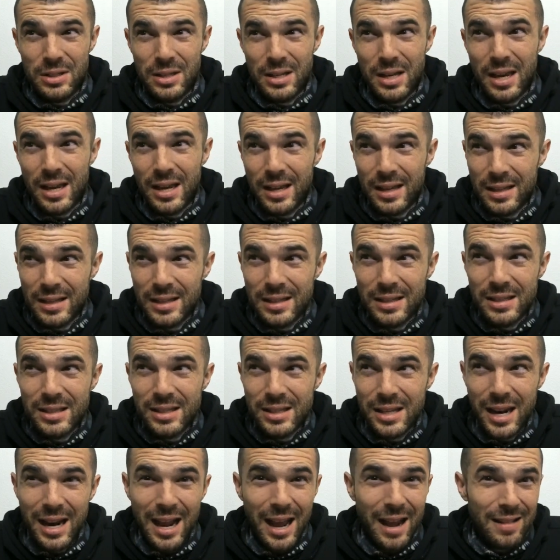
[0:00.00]
uh,
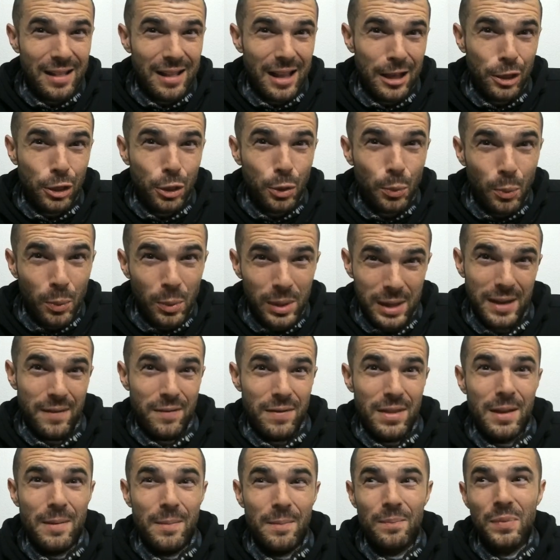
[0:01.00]
and I had like three
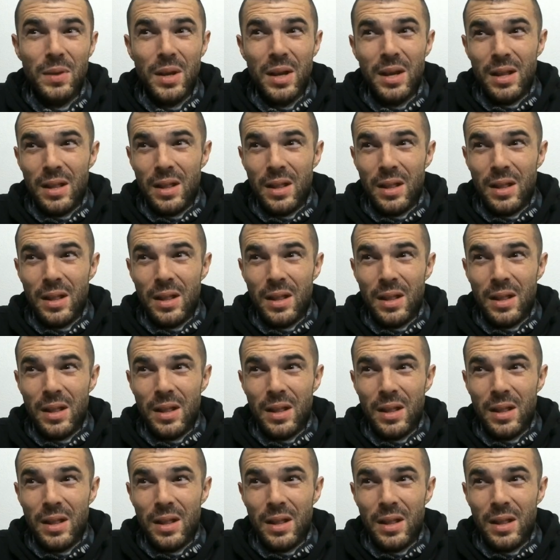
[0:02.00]
of them